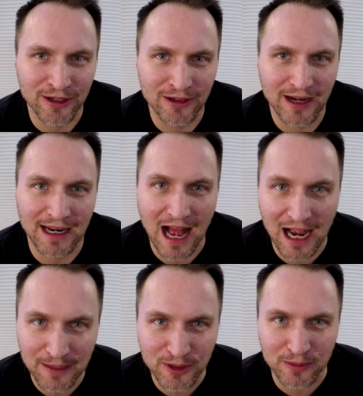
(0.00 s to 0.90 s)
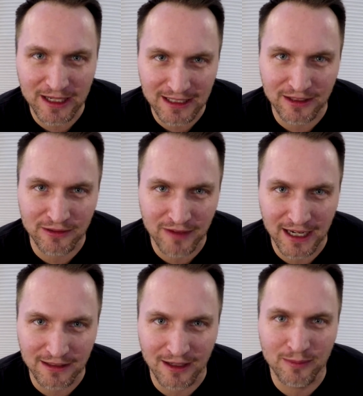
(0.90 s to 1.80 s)
and I'm going to make another
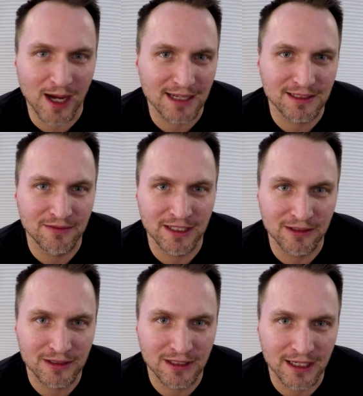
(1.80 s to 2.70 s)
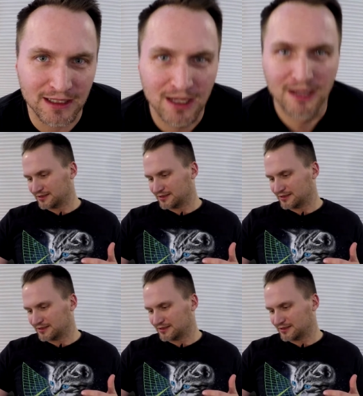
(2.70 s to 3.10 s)
vinyl unboxing video tonight.